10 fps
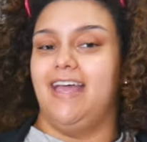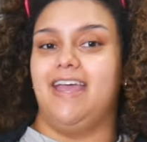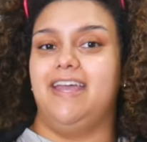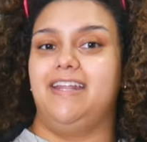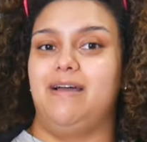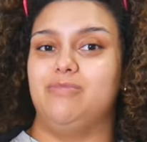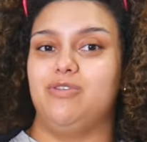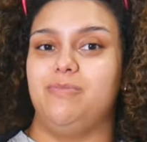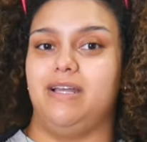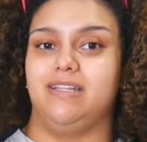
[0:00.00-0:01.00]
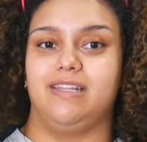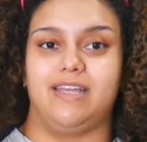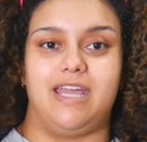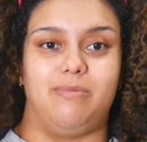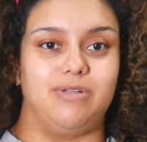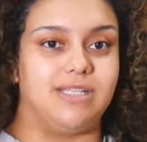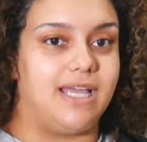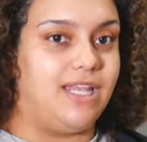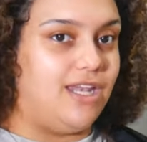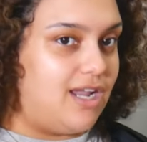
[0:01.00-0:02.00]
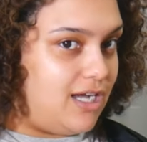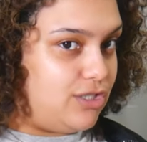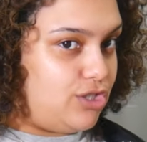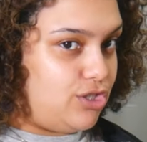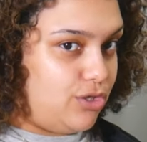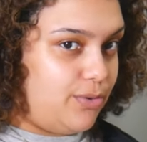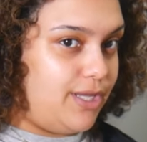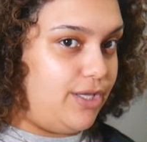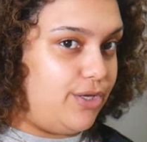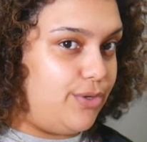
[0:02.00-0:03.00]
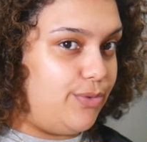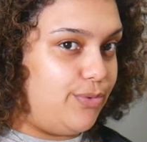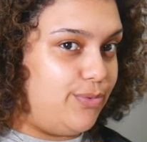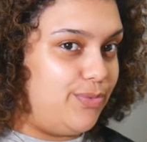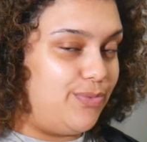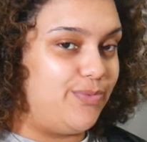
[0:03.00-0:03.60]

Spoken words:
And I'm so mad, like, the camera's, like, not showing you.